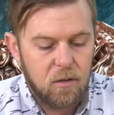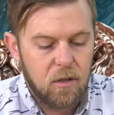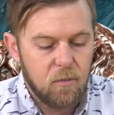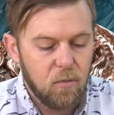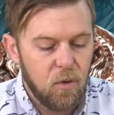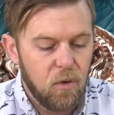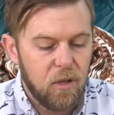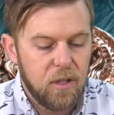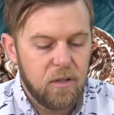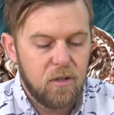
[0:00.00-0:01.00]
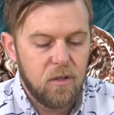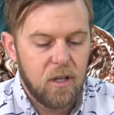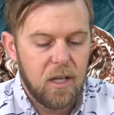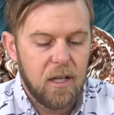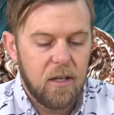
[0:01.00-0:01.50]
You can roll it into
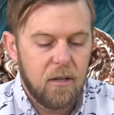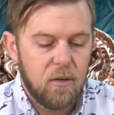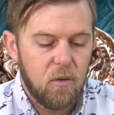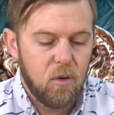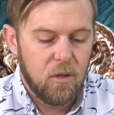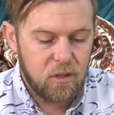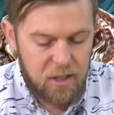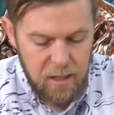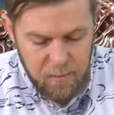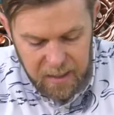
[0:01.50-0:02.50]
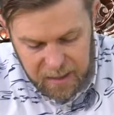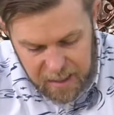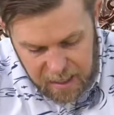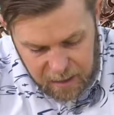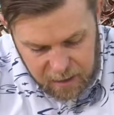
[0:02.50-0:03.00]
a horn shape like
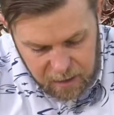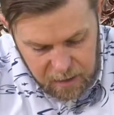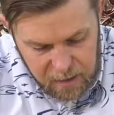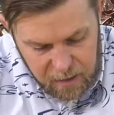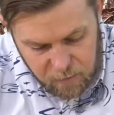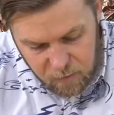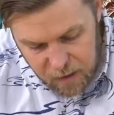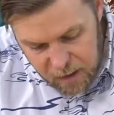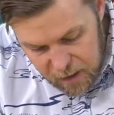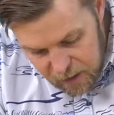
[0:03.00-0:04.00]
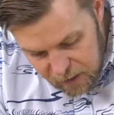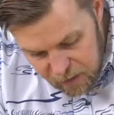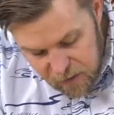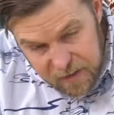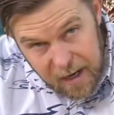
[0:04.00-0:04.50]
that and
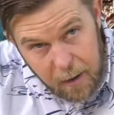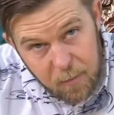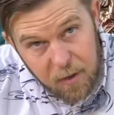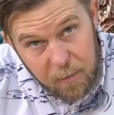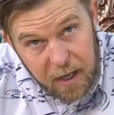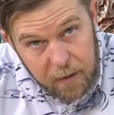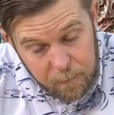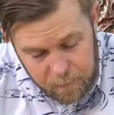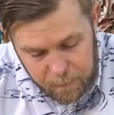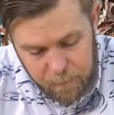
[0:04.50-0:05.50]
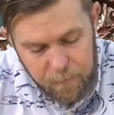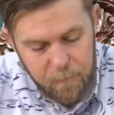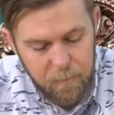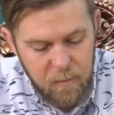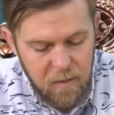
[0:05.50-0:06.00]
just tap the bottom,
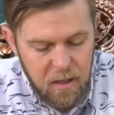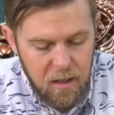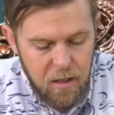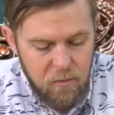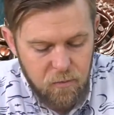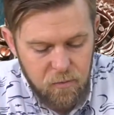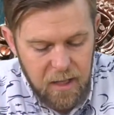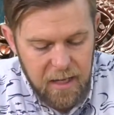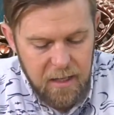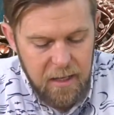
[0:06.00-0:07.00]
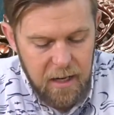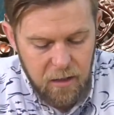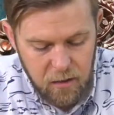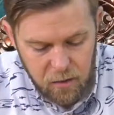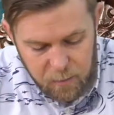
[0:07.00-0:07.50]
flatten it out a
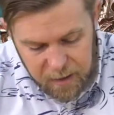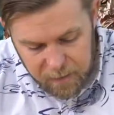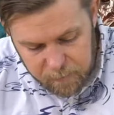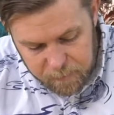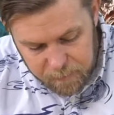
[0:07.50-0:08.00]
little bit.